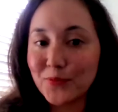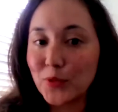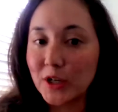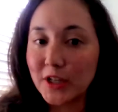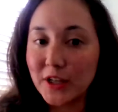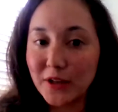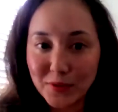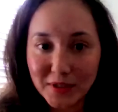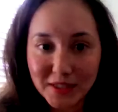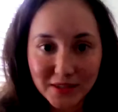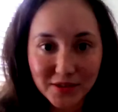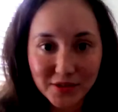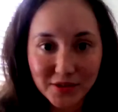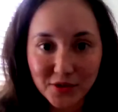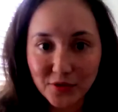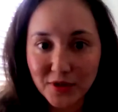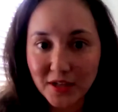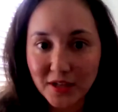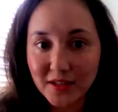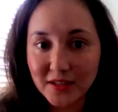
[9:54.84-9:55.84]
working with
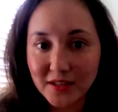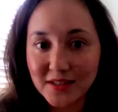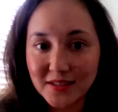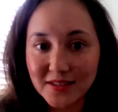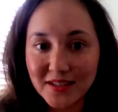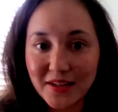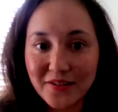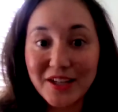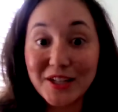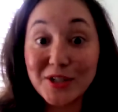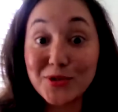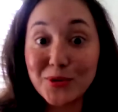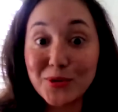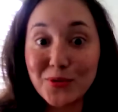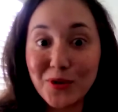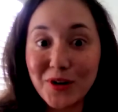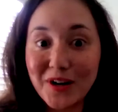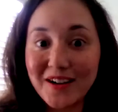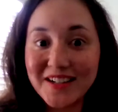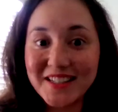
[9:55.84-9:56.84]
students, giving
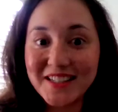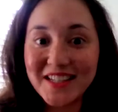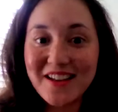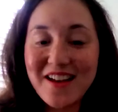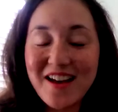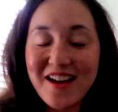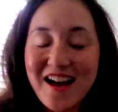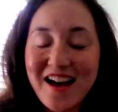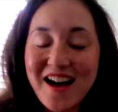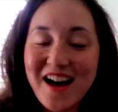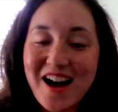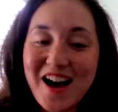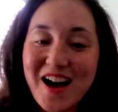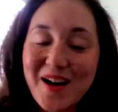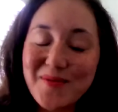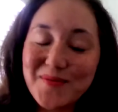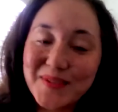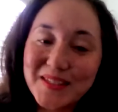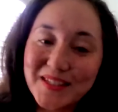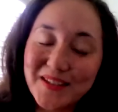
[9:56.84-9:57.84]
tours.
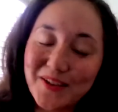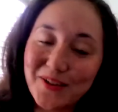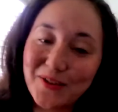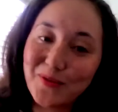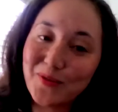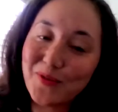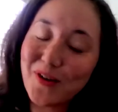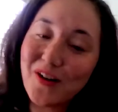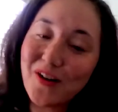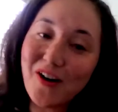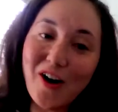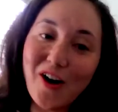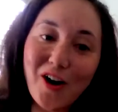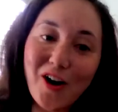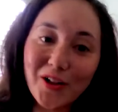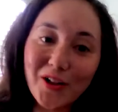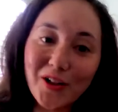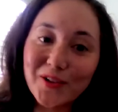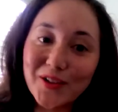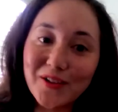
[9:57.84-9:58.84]
So
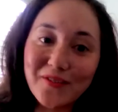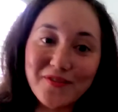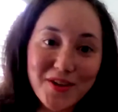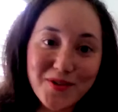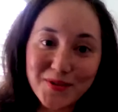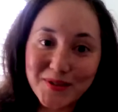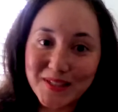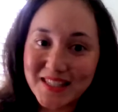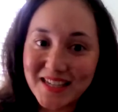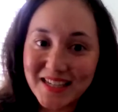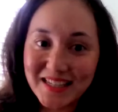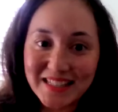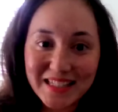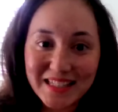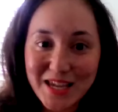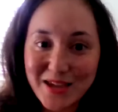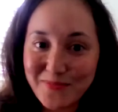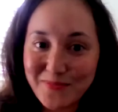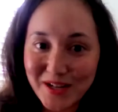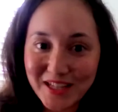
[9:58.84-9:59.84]
all of those things
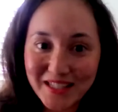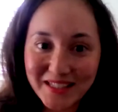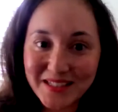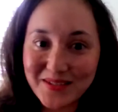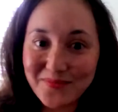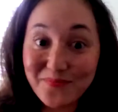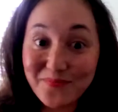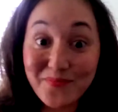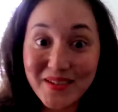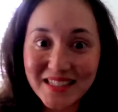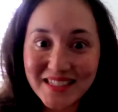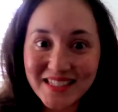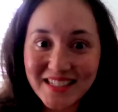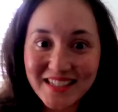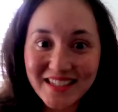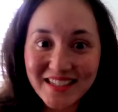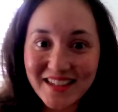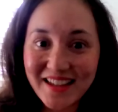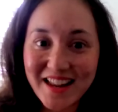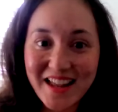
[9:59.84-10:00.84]
keep us
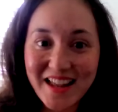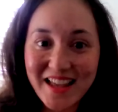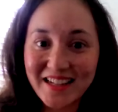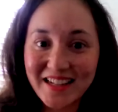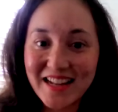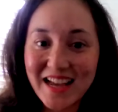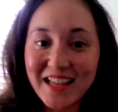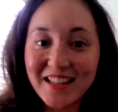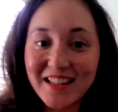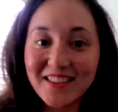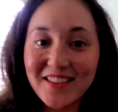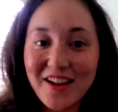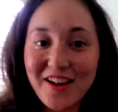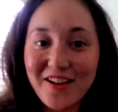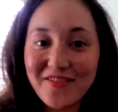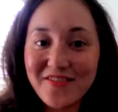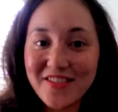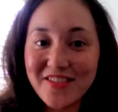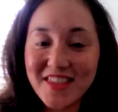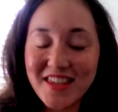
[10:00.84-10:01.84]
busy. And I
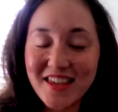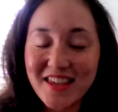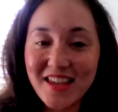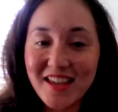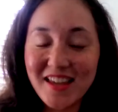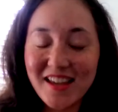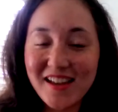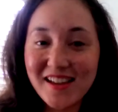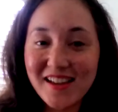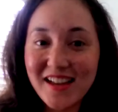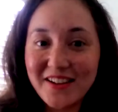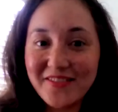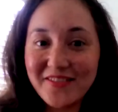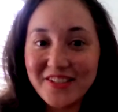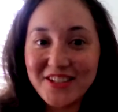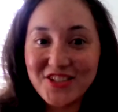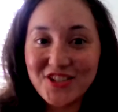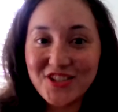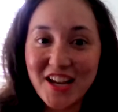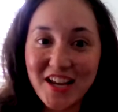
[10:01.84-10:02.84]
love the kind
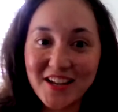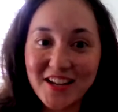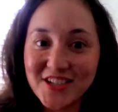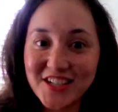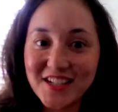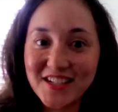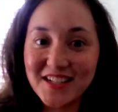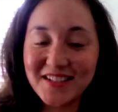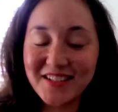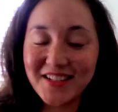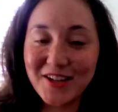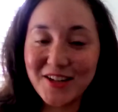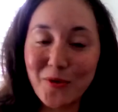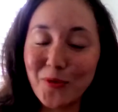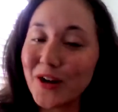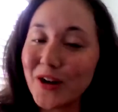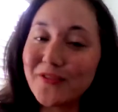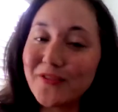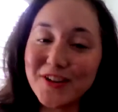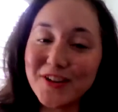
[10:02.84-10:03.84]
of change in,
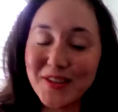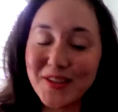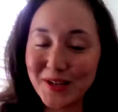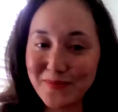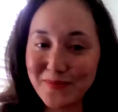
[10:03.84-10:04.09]
whatever you